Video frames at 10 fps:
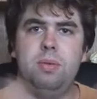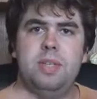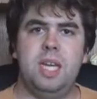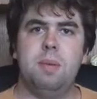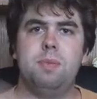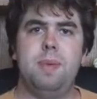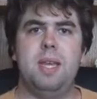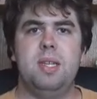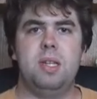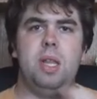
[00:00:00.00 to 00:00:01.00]
taking up
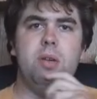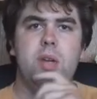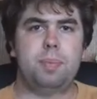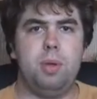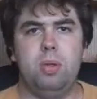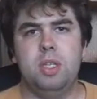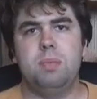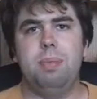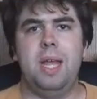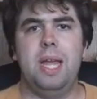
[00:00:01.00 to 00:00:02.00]
space, cluttering up the whole
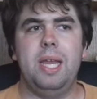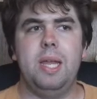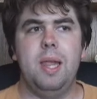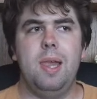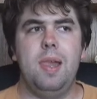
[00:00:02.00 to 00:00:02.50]
display,